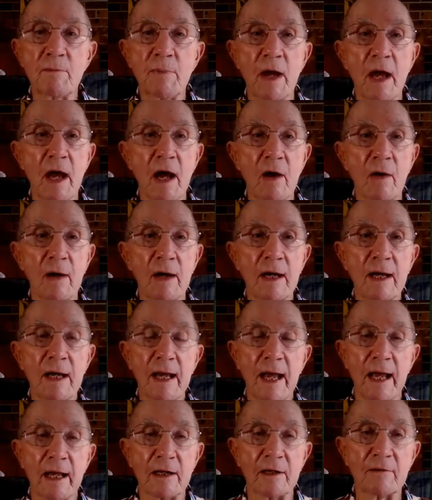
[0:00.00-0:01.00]
power,
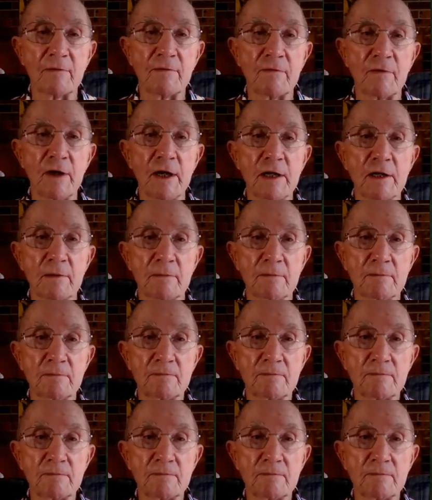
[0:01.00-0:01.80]
and freedom.